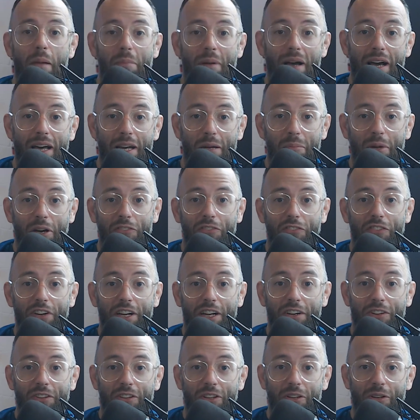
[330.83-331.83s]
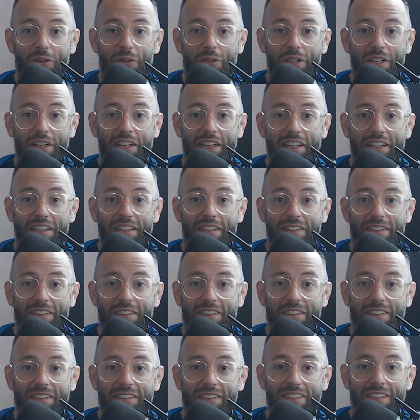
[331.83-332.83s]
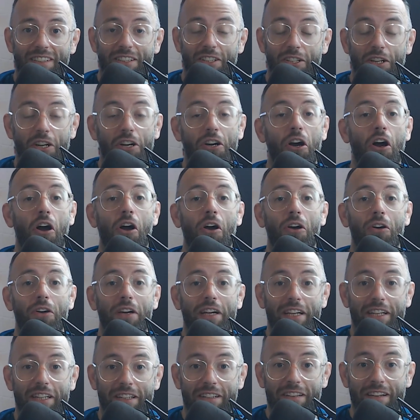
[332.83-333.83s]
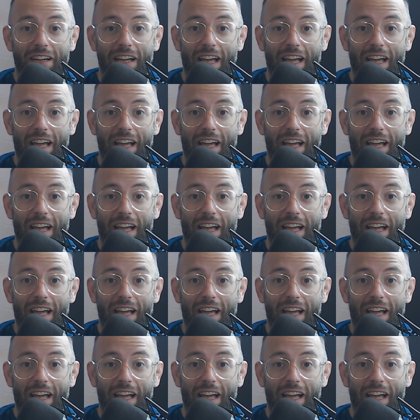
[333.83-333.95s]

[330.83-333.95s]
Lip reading: out of my finger, though, like young Ari